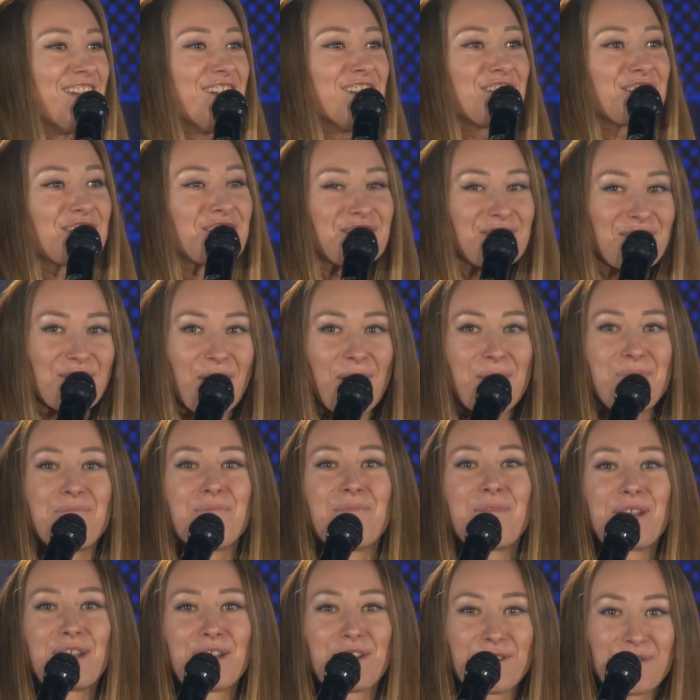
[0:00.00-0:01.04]
will
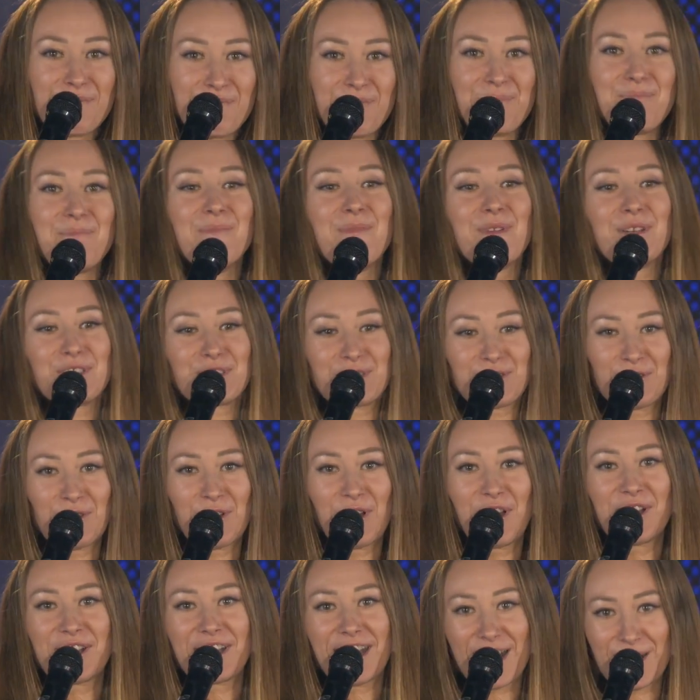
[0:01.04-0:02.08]
talk too
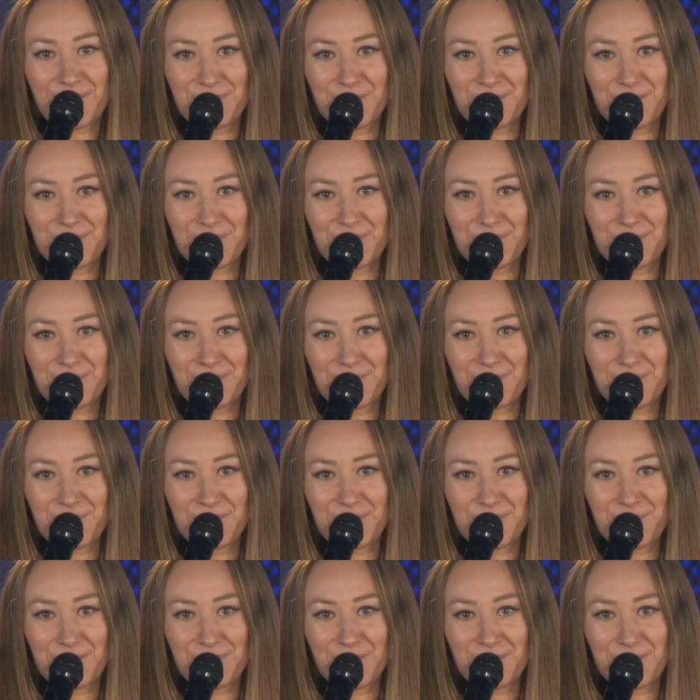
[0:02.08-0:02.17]
much,